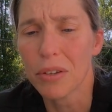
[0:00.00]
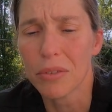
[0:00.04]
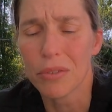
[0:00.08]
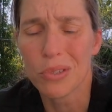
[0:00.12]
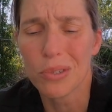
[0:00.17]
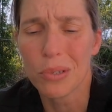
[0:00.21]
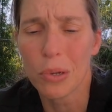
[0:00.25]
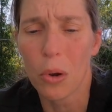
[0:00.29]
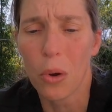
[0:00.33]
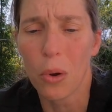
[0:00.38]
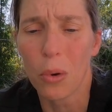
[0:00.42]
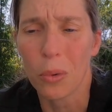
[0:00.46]

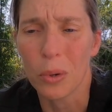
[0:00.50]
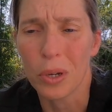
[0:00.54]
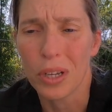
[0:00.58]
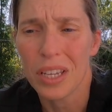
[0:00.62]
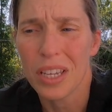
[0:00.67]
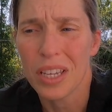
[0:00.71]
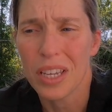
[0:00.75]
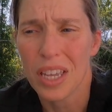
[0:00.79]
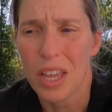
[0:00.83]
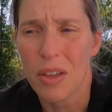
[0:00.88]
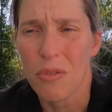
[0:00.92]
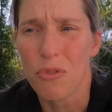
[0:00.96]
So
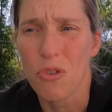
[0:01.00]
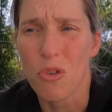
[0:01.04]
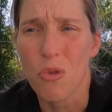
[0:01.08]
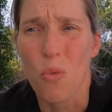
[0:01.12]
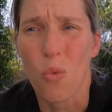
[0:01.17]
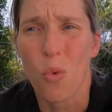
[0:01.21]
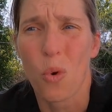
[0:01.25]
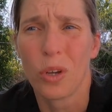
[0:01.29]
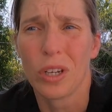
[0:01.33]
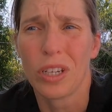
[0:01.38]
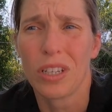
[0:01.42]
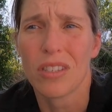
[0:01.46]
if you
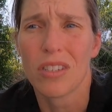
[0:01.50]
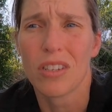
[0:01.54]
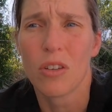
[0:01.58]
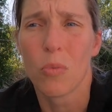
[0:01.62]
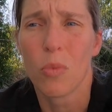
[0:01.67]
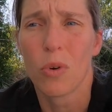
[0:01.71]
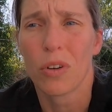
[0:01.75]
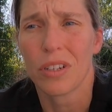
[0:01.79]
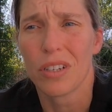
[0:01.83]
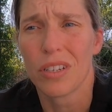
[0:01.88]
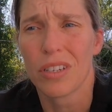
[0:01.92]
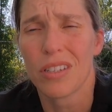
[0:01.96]
wanted
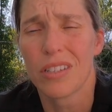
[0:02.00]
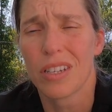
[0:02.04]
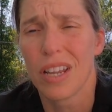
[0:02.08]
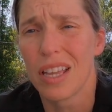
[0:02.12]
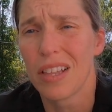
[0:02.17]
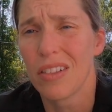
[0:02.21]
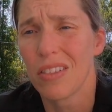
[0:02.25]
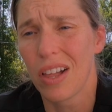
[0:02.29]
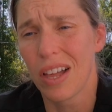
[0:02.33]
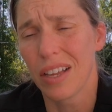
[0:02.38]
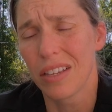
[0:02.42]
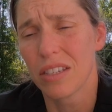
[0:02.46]
somewhere to
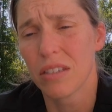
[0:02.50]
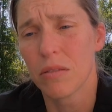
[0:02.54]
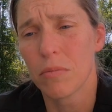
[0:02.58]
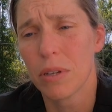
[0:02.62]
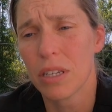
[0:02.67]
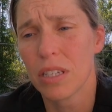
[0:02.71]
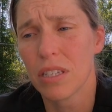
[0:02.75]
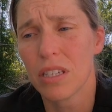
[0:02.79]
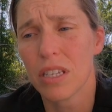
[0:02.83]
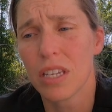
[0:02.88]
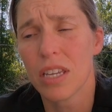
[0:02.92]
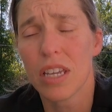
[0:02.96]
stay less
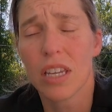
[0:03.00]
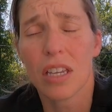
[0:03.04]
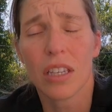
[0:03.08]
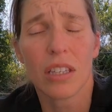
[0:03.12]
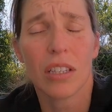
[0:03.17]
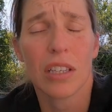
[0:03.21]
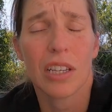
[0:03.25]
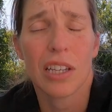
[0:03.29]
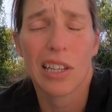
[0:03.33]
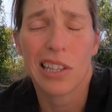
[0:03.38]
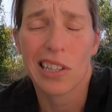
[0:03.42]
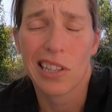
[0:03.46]
busy,
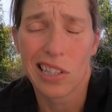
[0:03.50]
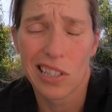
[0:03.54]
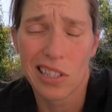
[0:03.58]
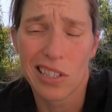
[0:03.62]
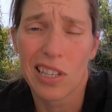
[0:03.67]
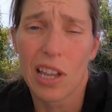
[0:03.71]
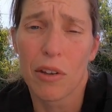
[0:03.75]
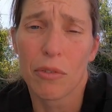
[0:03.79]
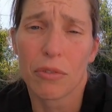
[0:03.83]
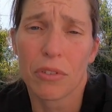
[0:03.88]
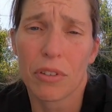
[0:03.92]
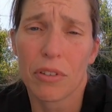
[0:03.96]
this
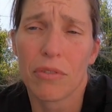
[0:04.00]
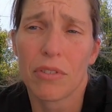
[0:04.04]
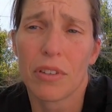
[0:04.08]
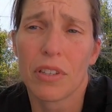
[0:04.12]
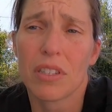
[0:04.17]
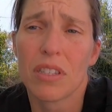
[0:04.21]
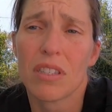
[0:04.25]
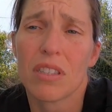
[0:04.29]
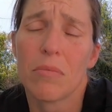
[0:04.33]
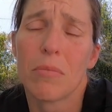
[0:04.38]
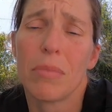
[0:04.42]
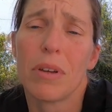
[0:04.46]
definitely
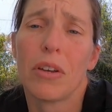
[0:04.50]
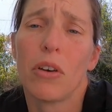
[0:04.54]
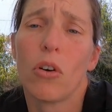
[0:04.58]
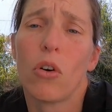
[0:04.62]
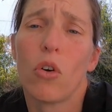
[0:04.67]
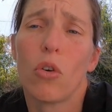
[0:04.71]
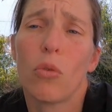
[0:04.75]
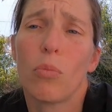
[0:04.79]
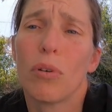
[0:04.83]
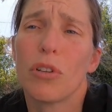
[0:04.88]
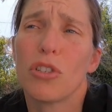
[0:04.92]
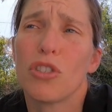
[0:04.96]
fits the
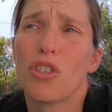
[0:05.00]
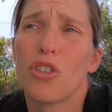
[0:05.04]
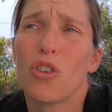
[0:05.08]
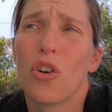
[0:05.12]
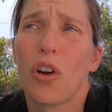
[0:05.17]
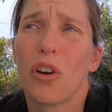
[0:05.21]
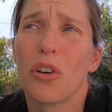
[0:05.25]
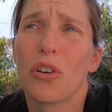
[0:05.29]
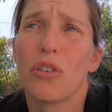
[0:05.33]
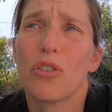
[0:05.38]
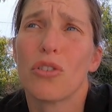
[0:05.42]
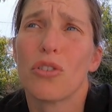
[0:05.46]
bill, but you
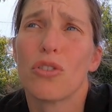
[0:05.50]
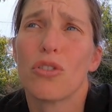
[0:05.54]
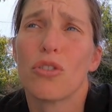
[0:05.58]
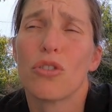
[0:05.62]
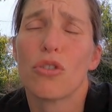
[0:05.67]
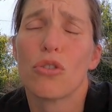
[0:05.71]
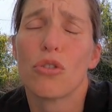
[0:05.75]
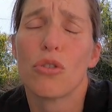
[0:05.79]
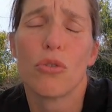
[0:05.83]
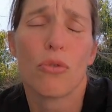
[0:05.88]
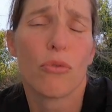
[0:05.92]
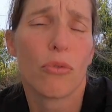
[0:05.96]
aren't
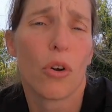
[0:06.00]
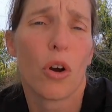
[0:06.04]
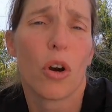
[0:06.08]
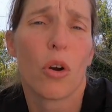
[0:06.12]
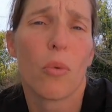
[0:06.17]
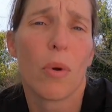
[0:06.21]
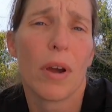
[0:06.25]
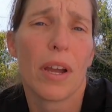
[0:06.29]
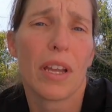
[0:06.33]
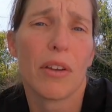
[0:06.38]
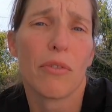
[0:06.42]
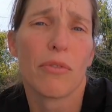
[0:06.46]
too far
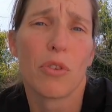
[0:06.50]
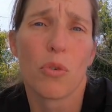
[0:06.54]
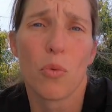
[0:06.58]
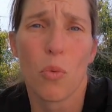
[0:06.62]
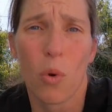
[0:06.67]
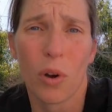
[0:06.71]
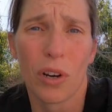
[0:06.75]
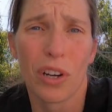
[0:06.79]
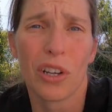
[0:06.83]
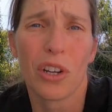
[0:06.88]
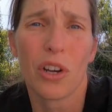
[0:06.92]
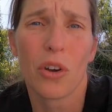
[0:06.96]
away if you
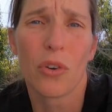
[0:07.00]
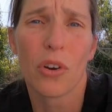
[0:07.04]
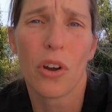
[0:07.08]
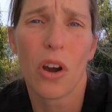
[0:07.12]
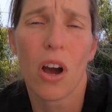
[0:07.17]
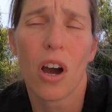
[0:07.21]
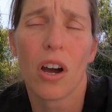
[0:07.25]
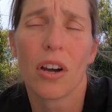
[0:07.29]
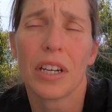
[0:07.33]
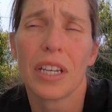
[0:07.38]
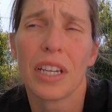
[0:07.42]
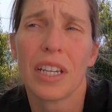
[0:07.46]
want to go to
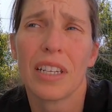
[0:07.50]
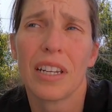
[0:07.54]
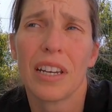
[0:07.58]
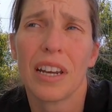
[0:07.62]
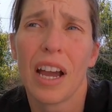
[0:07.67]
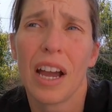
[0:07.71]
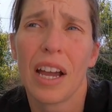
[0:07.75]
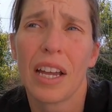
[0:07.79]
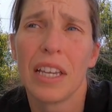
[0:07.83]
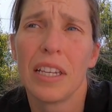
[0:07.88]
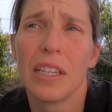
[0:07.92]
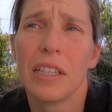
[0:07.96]
Hocking and
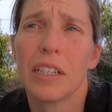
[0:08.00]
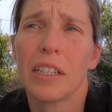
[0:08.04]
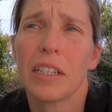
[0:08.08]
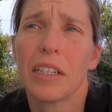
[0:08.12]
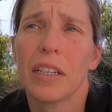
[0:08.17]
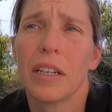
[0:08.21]
hike.